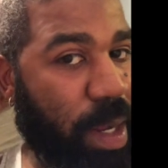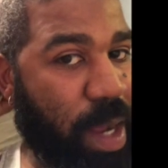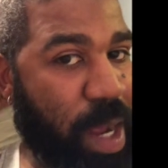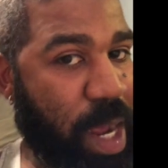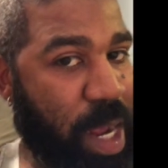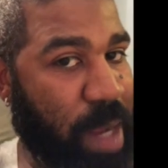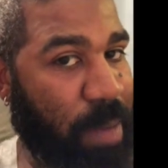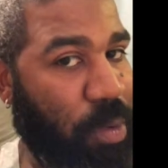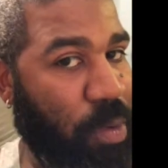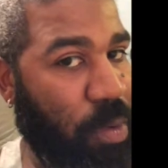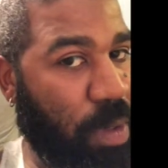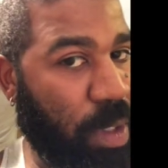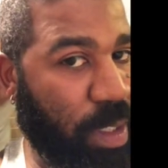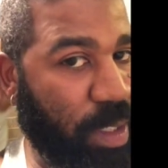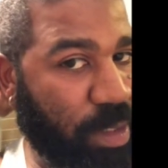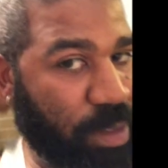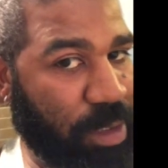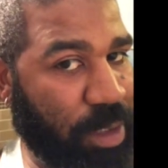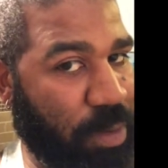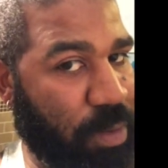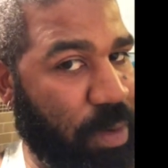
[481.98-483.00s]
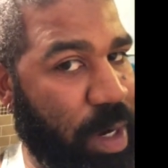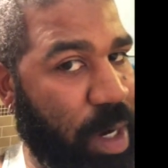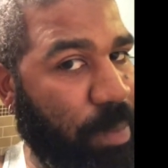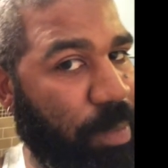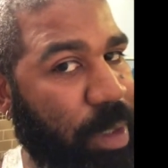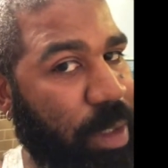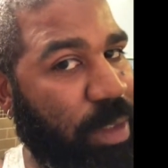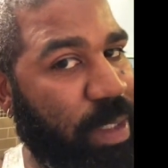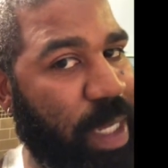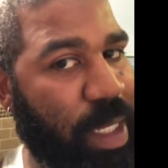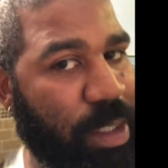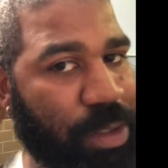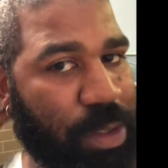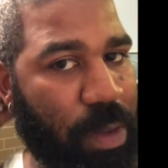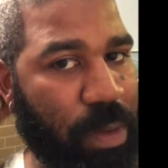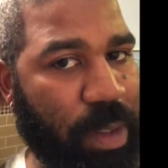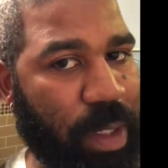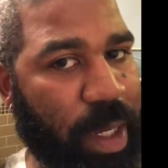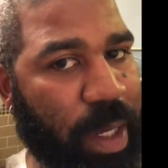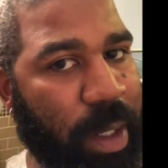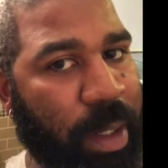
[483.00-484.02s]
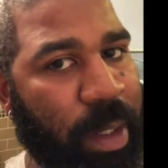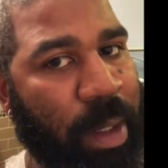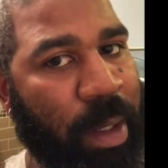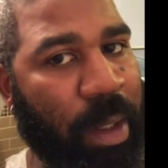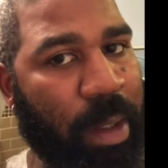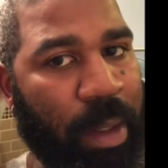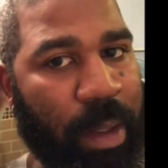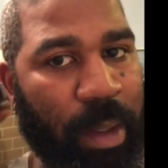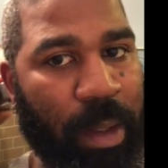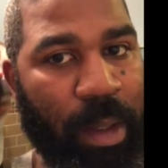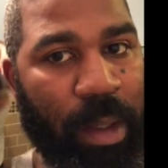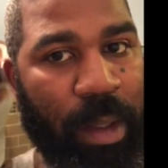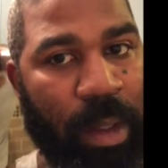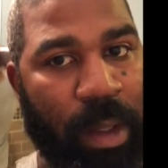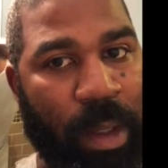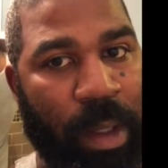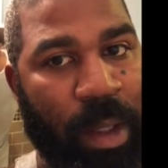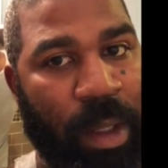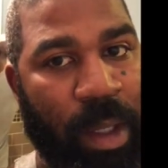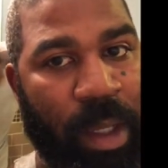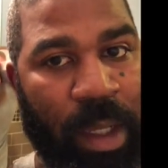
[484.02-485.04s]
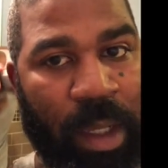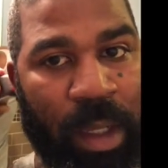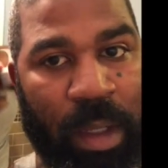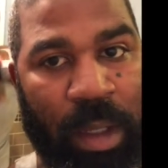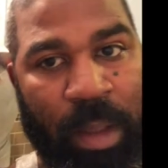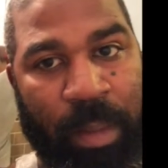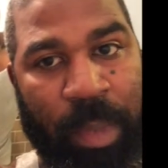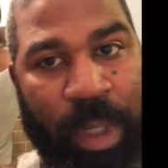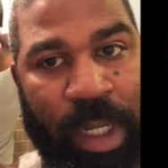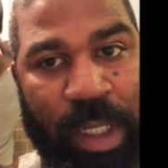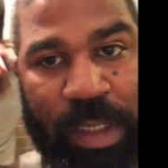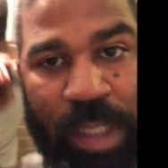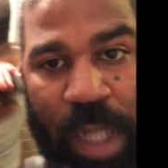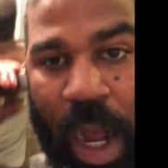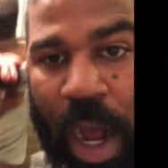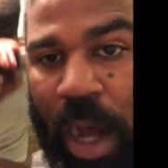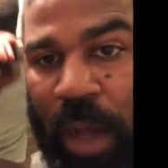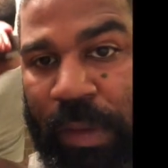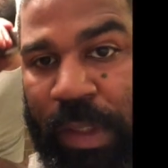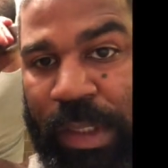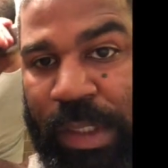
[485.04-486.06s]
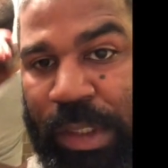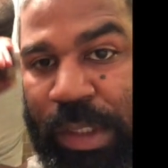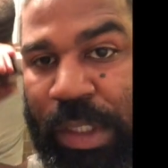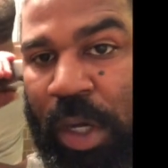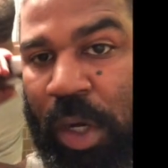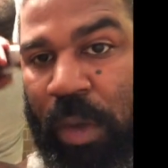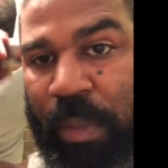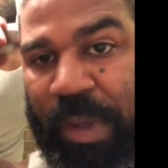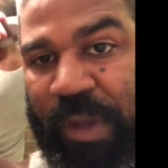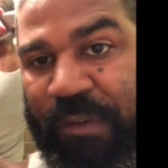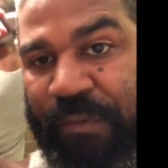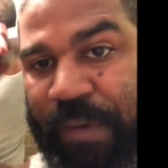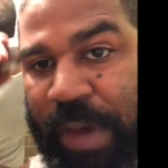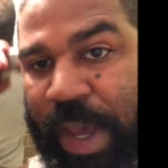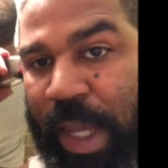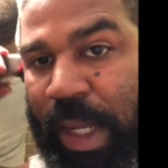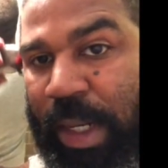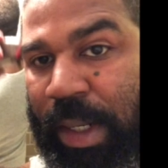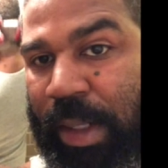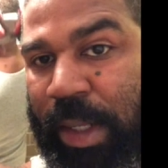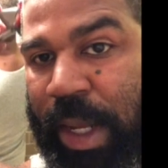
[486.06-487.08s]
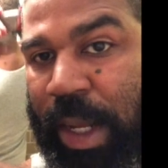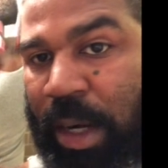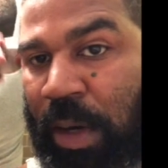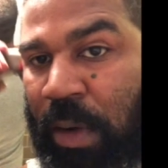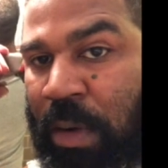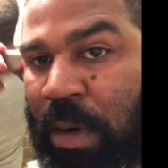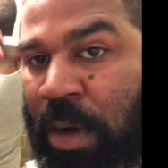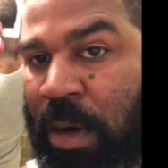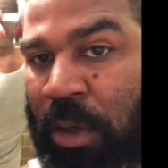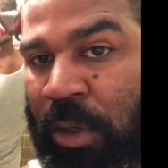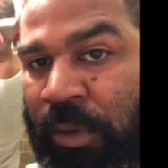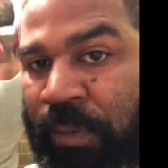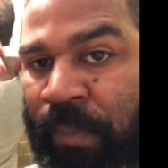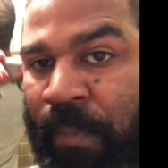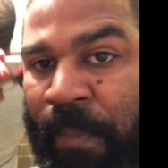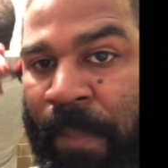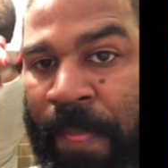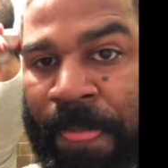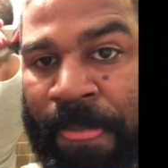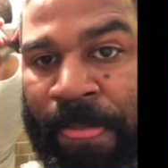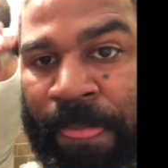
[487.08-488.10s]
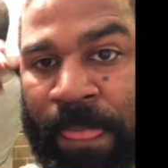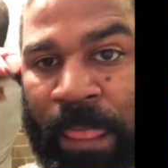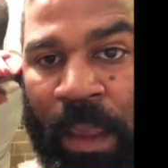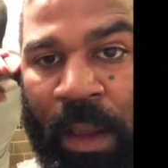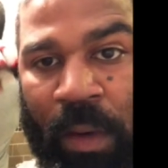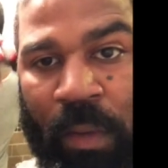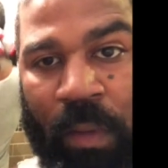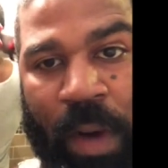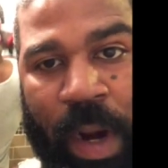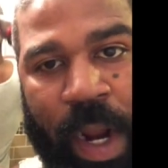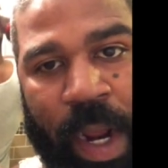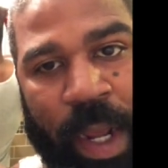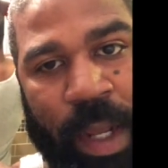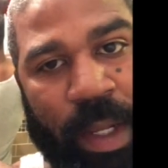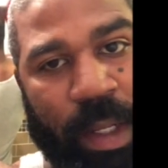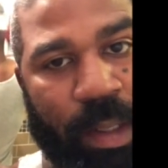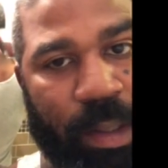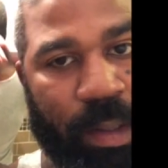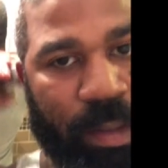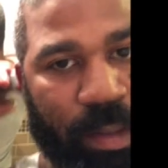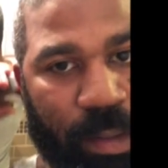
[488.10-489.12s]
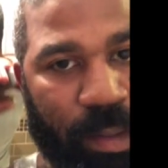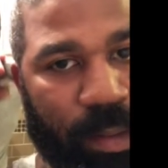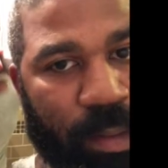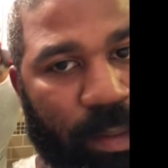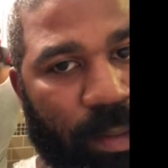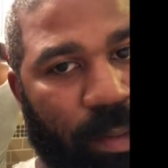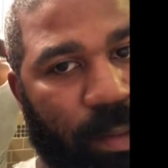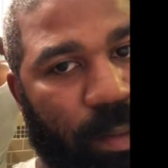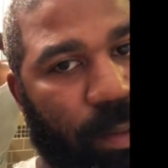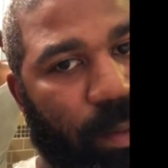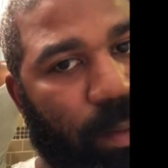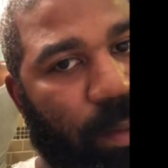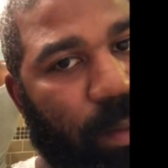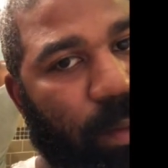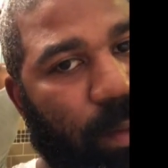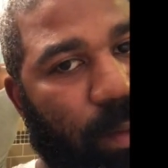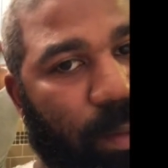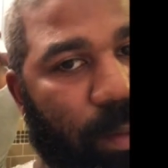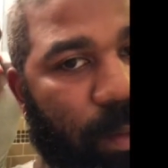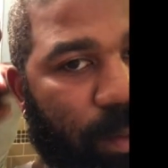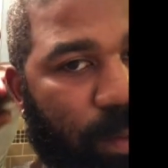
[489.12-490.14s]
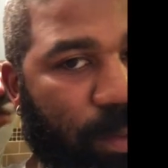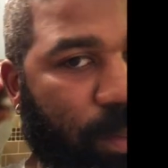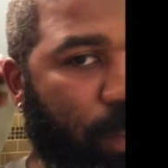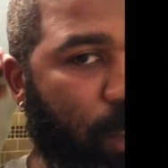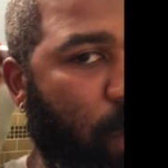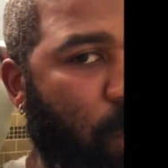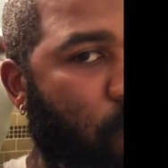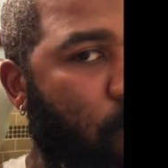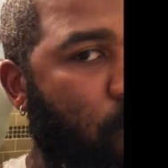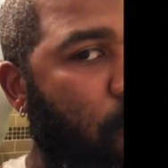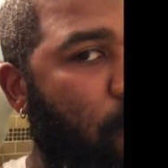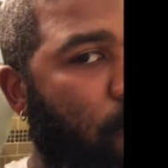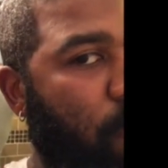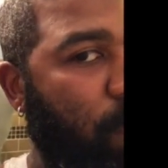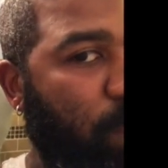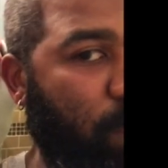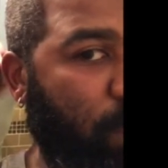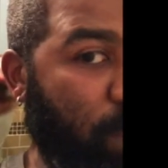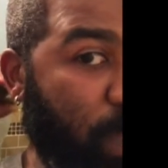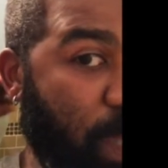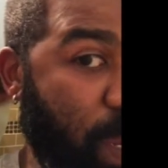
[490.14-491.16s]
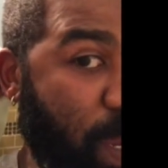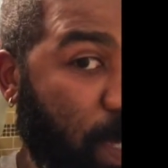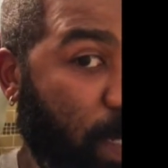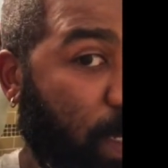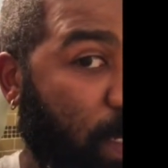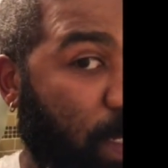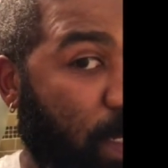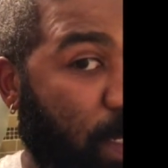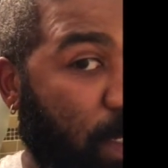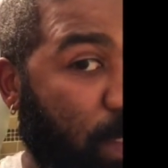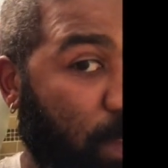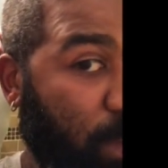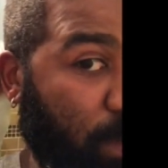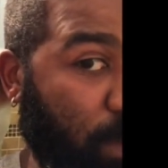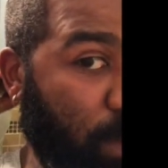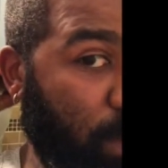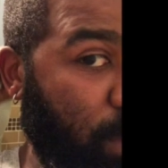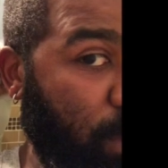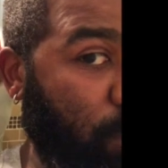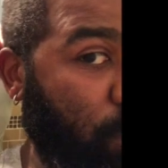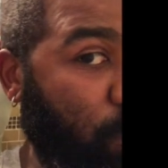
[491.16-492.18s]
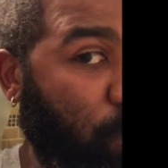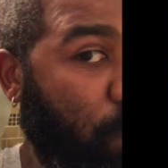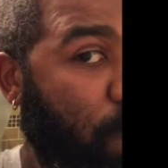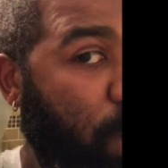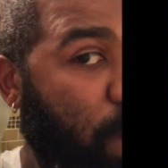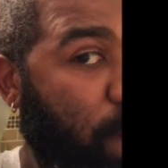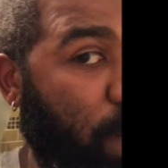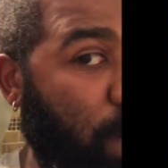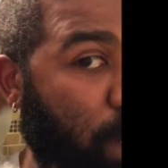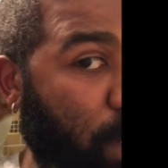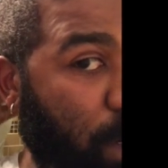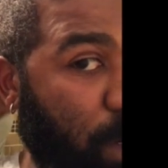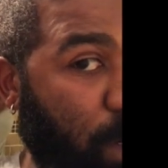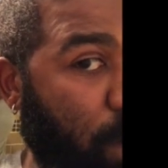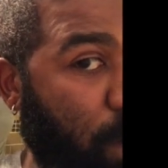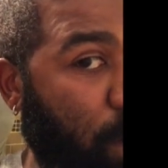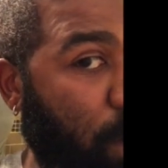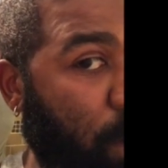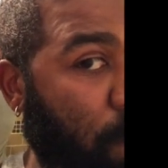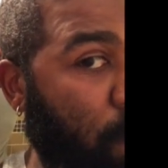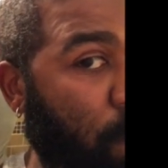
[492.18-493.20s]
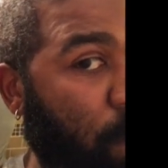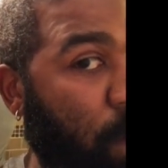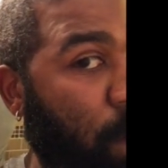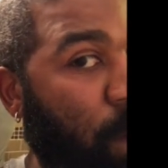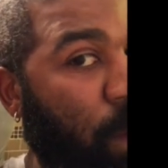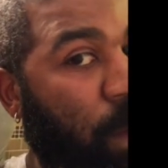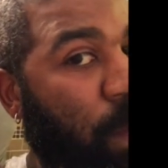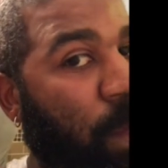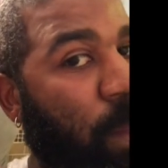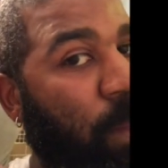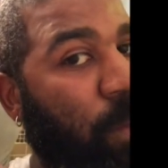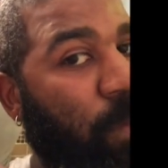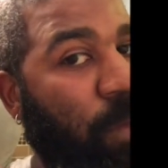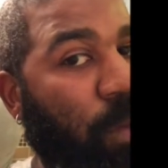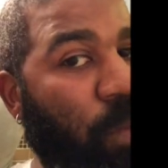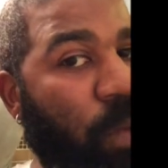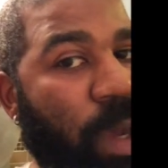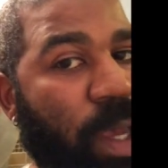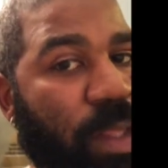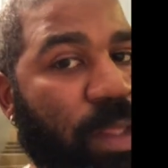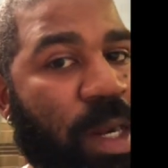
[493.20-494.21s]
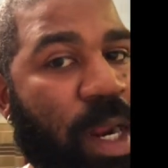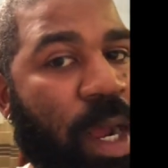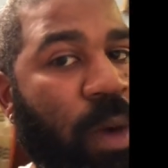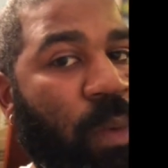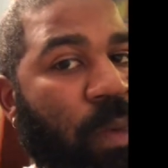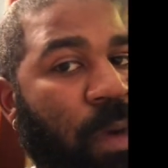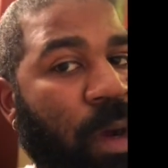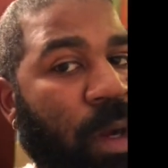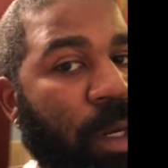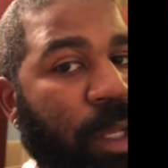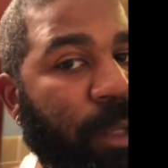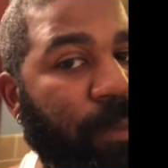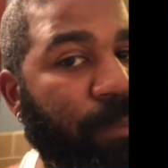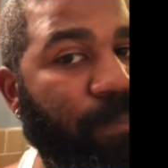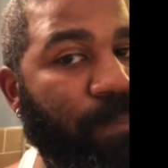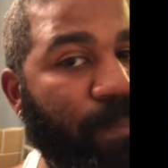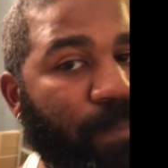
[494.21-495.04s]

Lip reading: I am going against the grain, but that's okay. Because all this is going to be faded later on, right? So once I get this right here the way that I want it,